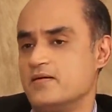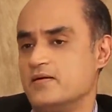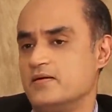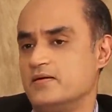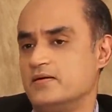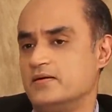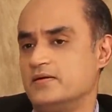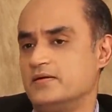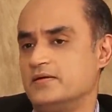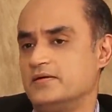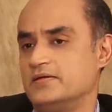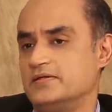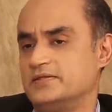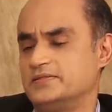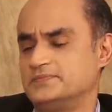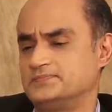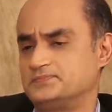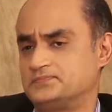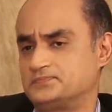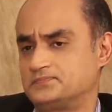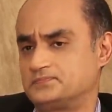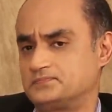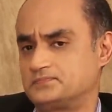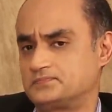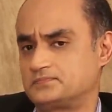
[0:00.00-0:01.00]
So
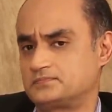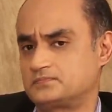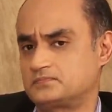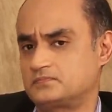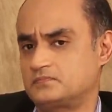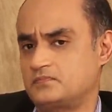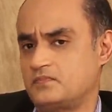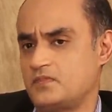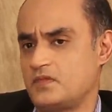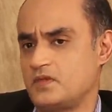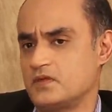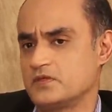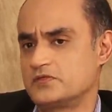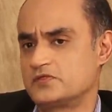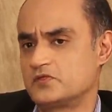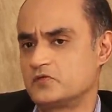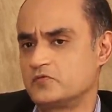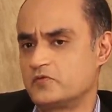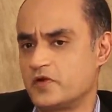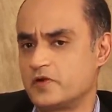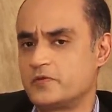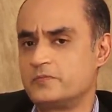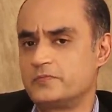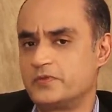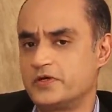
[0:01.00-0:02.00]

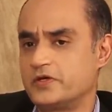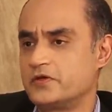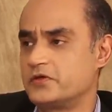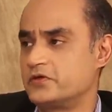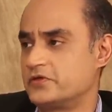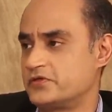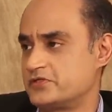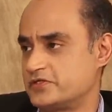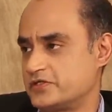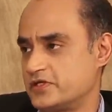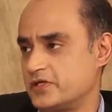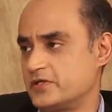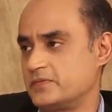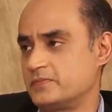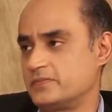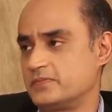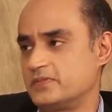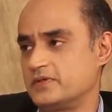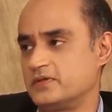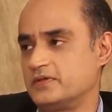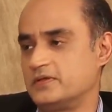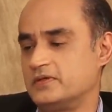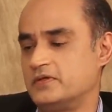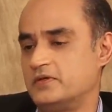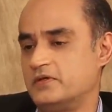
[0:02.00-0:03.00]
we are in pretty good
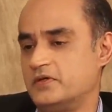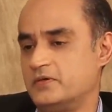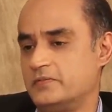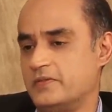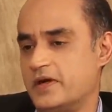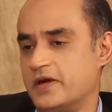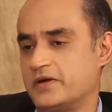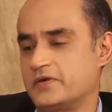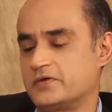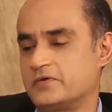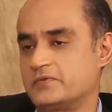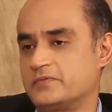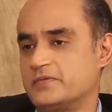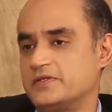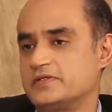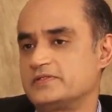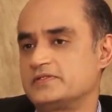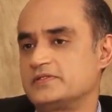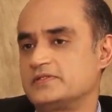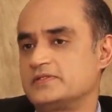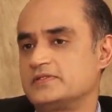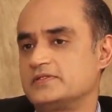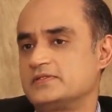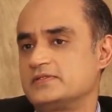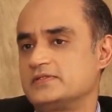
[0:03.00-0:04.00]
shape on a macro
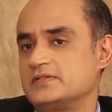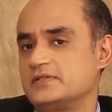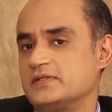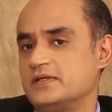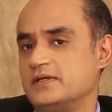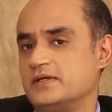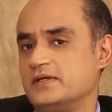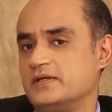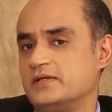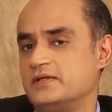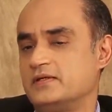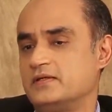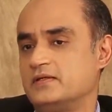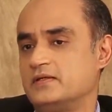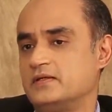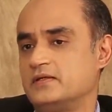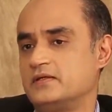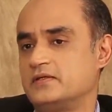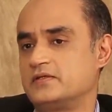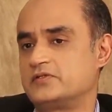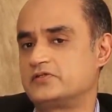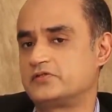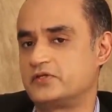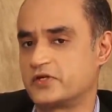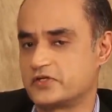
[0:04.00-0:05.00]
basis,
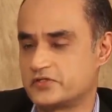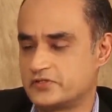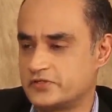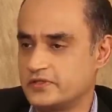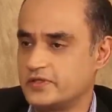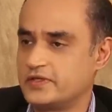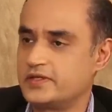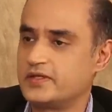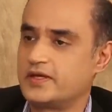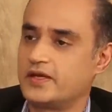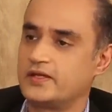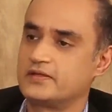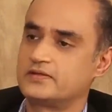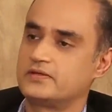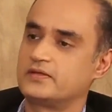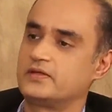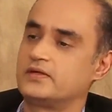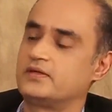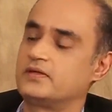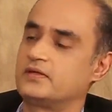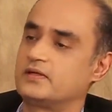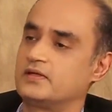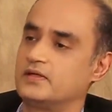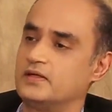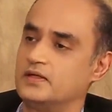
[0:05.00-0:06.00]
and structurally I
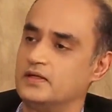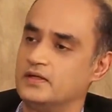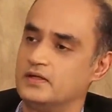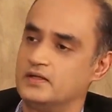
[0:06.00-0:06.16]
think